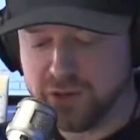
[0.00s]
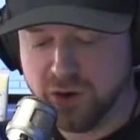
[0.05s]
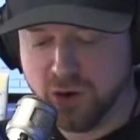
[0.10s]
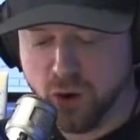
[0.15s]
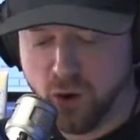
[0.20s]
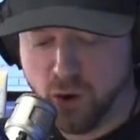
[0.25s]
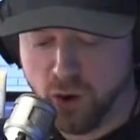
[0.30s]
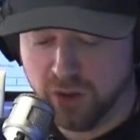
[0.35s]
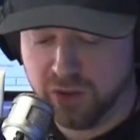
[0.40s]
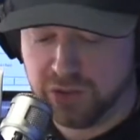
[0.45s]
and
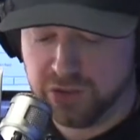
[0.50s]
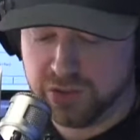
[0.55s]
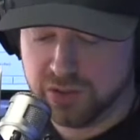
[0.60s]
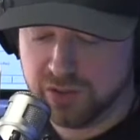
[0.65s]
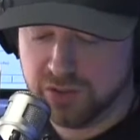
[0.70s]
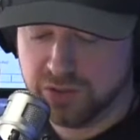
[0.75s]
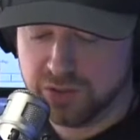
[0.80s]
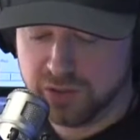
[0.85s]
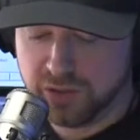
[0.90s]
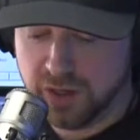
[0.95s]

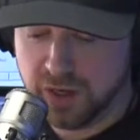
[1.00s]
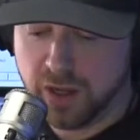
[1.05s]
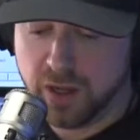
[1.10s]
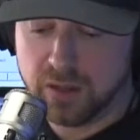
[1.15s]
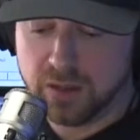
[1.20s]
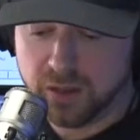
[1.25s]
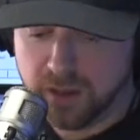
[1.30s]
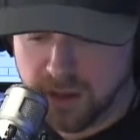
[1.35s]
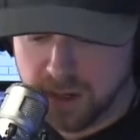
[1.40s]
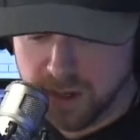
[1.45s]
horses, and
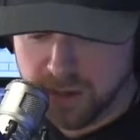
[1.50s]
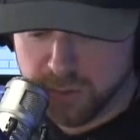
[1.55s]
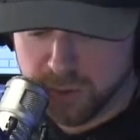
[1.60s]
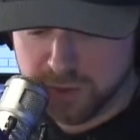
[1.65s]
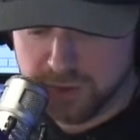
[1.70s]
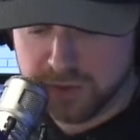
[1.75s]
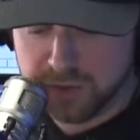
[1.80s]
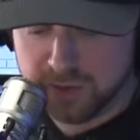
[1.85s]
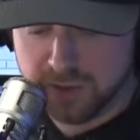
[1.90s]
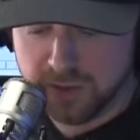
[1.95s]
other
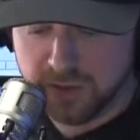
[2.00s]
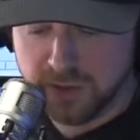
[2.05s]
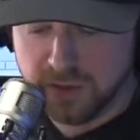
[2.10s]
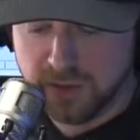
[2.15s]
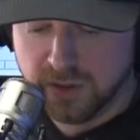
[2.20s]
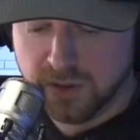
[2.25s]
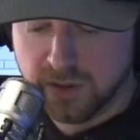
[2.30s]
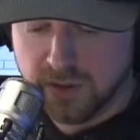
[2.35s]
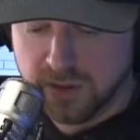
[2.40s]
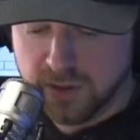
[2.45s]
animals
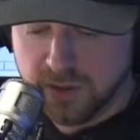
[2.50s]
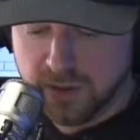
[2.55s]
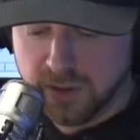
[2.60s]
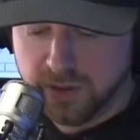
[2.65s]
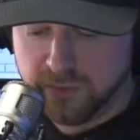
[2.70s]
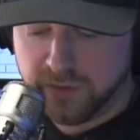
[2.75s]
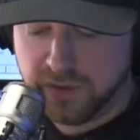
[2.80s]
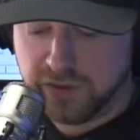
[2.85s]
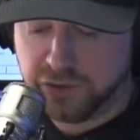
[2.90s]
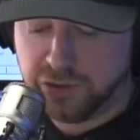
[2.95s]

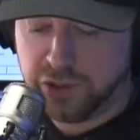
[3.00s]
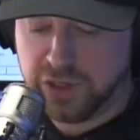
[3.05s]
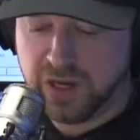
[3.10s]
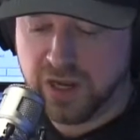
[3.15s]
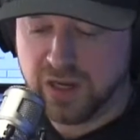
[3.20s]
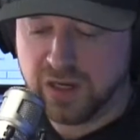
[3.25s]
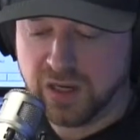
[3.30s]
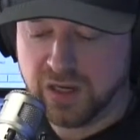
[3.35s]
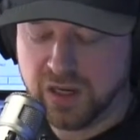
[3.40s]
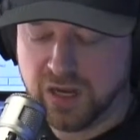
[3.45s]
of the
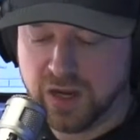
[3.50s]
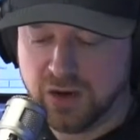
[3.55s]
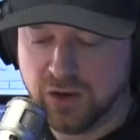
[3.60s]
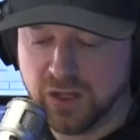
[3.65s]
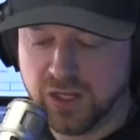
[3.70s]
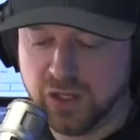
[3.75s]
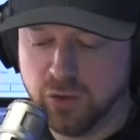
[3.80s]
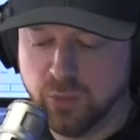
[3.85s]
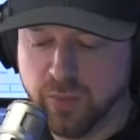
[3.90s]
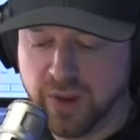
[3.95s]
Geauga
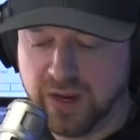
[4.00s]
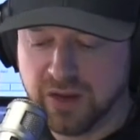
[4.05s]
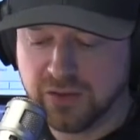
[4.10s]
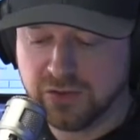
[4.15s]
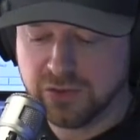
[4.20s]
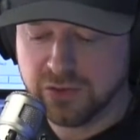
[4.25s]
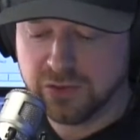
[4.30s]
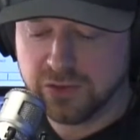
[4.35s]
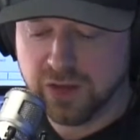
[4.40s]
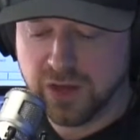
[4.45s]
County Humane
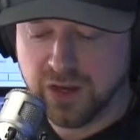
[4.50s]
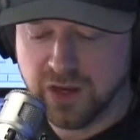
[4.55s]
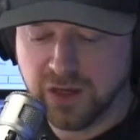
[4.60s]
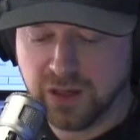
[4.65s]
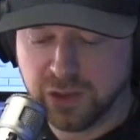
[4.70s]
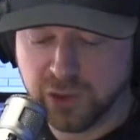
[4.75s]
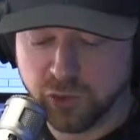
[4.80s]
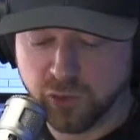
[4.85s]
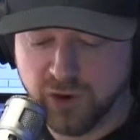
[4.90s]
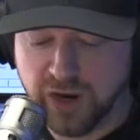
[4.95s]

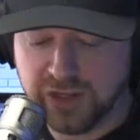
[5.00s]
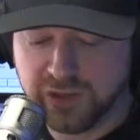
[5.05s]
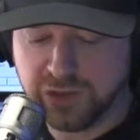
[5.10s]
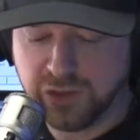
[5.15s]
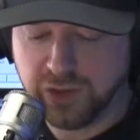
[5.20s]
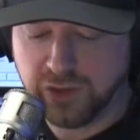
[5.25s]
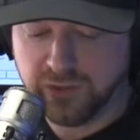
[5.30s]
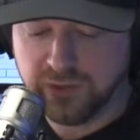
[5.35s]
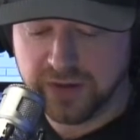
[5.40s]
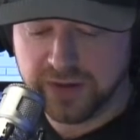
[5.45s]
Society's
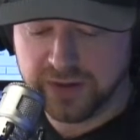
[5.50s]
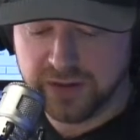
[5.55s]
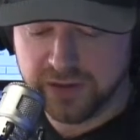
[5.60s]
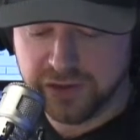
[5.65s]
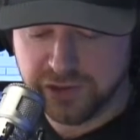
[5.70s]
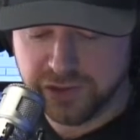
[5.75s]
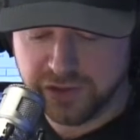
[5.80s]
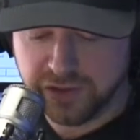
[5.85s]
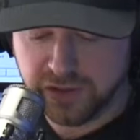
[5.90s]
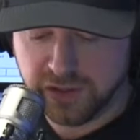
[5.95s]
Rescue
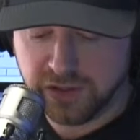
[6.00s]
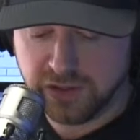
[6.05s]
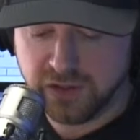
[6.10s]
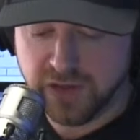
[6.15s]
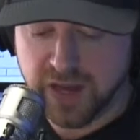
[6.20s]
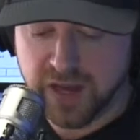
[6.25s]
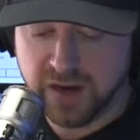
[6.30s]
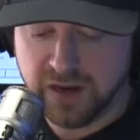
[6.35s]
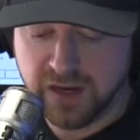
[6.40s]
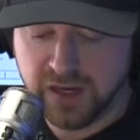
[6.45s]
Village. This is
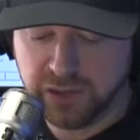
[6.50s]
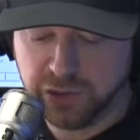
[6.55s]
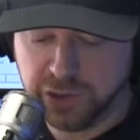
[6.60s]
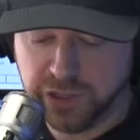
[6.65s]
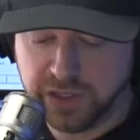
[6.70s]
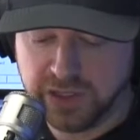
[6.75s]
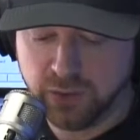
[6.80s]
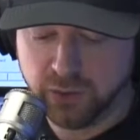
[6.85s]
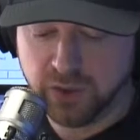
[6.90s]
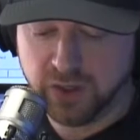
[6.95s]
Saturday,
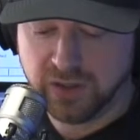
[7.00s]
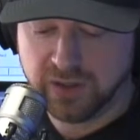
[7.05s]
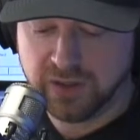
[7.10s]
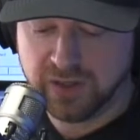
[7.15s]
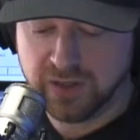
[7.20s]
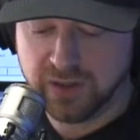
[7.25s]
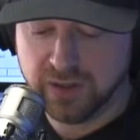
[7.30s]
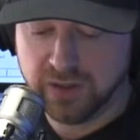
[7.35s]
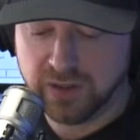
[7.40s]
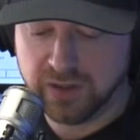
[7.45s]
January
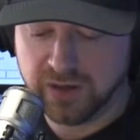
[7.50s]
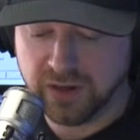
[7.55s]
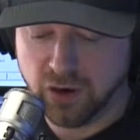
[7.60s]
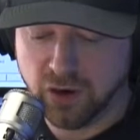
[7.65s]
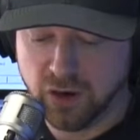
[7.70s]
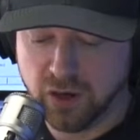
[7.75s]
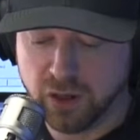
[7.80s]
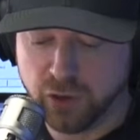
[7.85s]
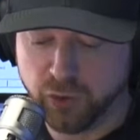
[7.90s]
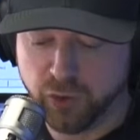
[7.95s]
10th at the
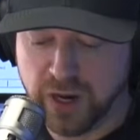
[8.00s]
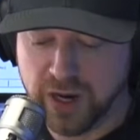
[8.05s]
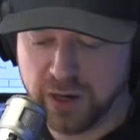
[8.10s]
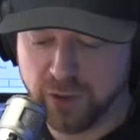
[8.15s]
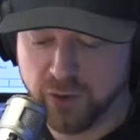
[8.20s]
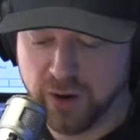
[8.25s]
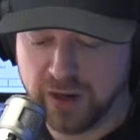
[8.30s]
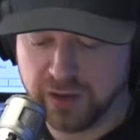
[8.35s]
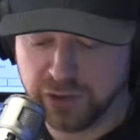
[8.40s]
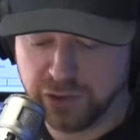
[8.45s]
Hard Rock
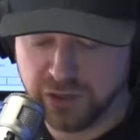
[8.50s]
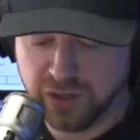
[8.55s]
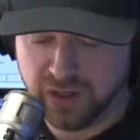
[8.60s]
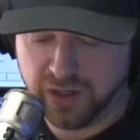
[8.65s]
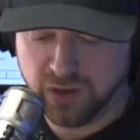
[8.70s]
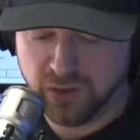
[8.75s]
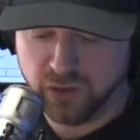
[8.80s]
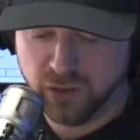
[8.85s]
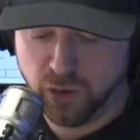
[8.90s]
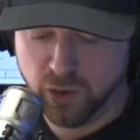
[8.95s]

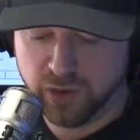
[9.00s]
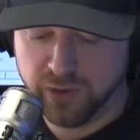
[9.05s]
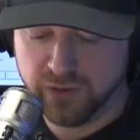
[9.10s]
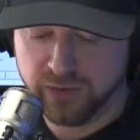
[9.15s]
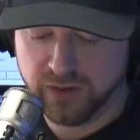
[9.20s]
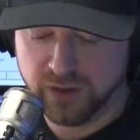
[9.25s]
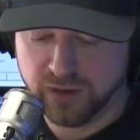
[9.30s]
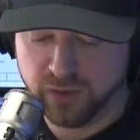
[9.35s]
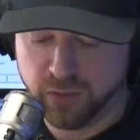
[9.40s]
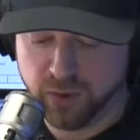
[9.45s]
Rocksino in
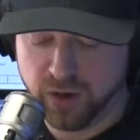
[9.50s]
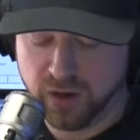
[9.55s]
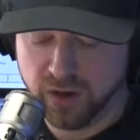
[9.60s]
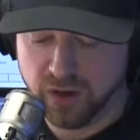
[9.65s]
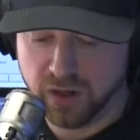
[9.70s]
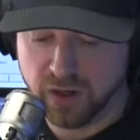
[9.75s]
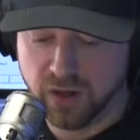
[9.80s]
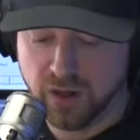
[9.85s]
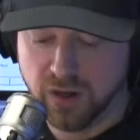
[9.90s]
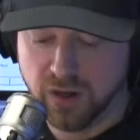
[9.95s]
Northfield Park.